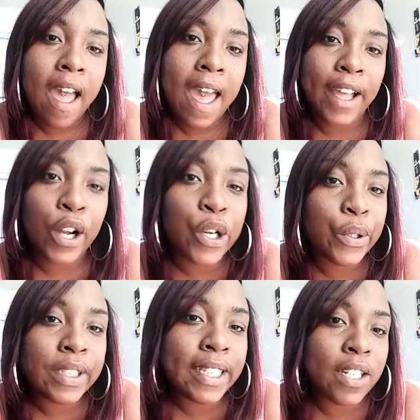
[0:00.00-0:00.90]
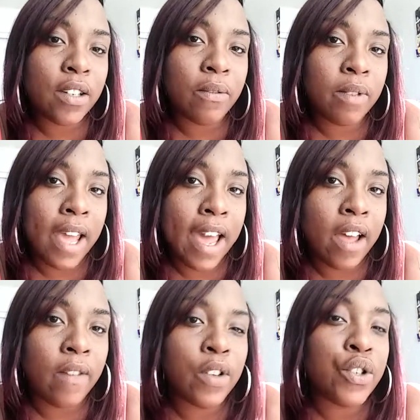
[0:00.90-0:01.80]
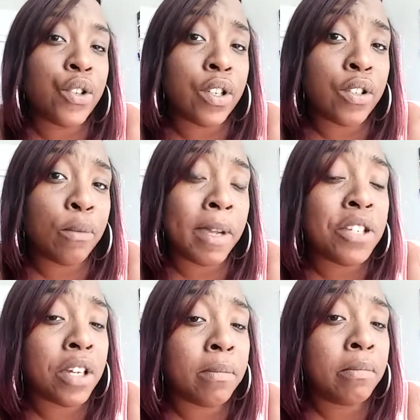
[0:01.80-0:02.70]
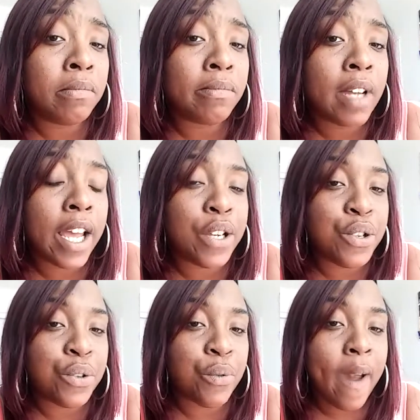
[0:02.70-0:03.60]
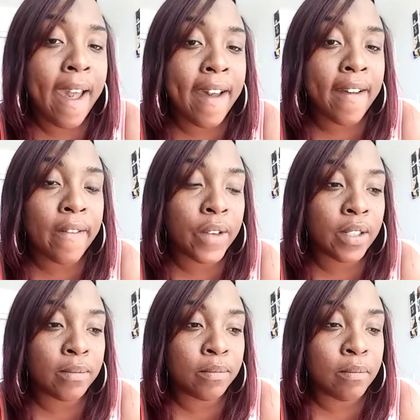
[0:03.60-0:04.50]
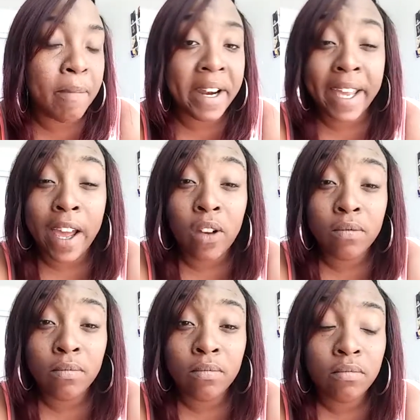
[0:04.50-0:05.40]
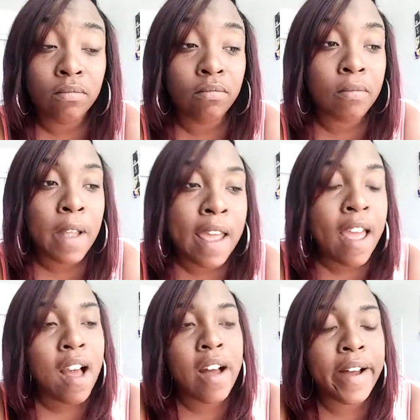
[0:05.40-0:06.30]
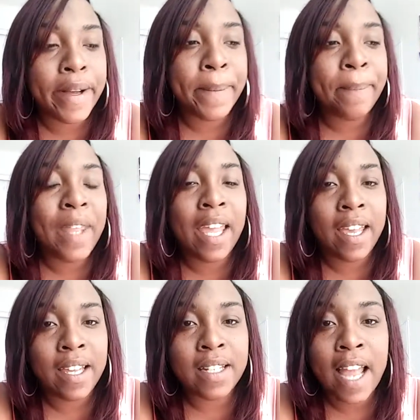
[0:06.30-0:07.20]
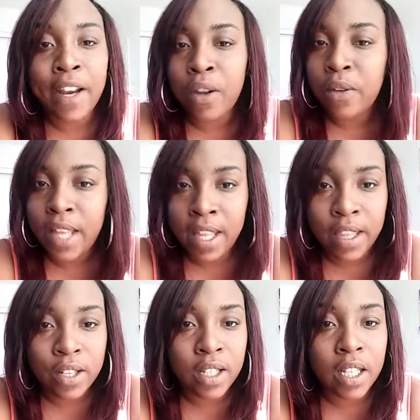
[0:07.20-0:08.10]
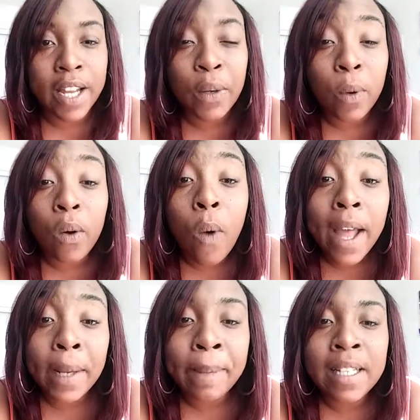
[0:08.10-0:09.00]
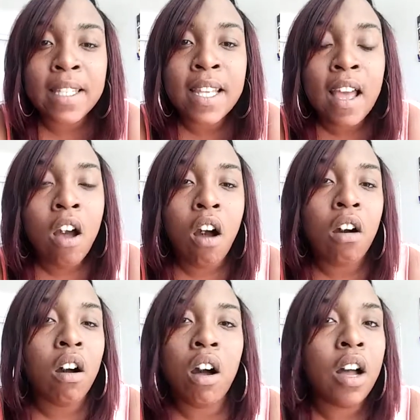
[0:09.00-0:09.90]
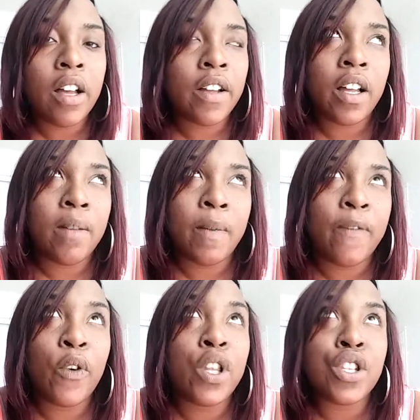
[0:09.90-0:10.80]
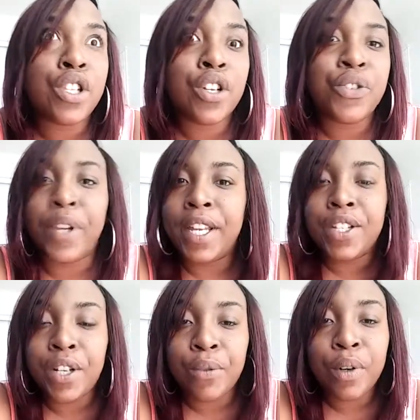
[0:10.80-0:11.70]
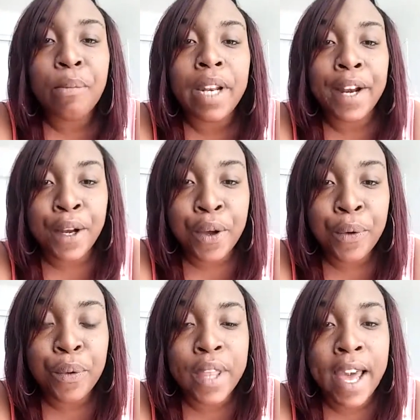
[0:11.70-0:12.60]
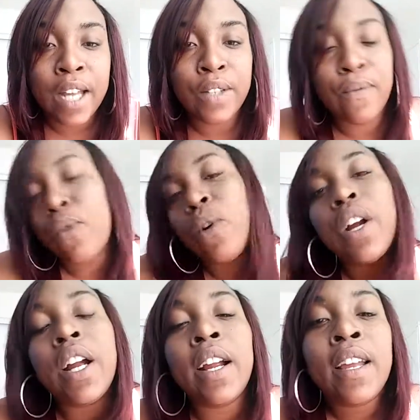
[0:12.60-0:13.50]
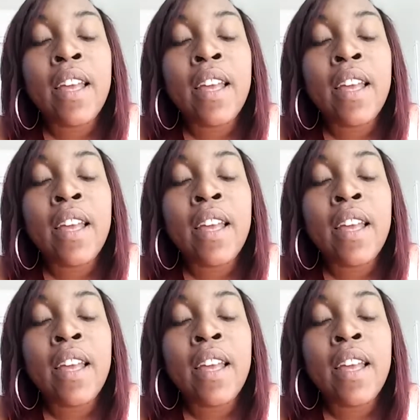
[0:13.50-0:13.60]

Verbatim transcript: I currently don't have insurance through my job. I do have um, Medi-Cal. Um, and I know that there's a lot of requirements um, for the surgery in general, but I know that for